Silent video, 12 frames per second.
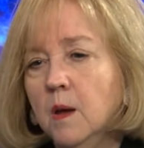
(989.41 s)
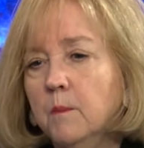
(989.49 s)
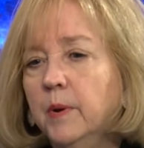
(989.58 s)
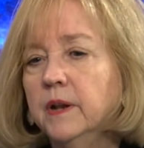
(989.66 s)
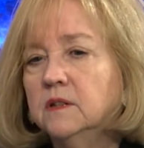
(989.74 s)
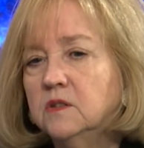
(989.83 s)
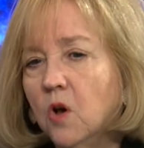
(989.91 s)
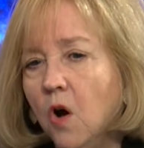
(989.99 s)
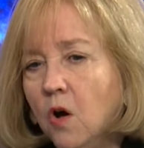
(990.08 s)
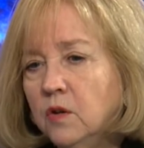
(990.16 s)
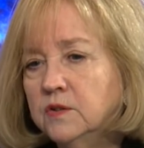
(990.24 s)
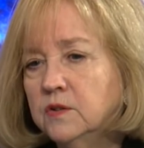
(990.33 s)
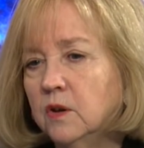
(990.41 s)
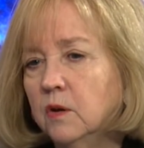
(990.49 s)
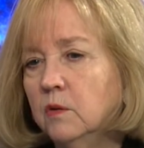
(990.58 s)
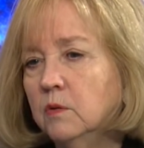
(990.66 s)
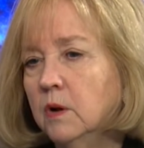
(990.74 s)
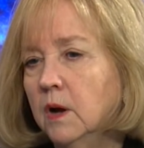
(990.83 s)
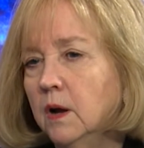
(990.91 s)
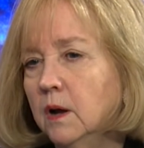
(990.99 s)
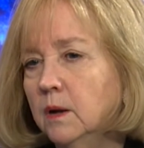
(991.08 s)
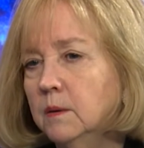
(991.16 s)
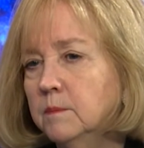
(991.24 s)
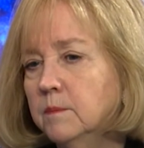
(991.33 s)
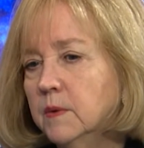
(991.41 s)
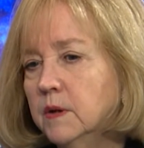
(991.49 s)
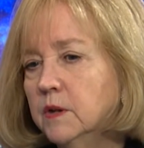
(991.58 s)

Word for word: but it's also um,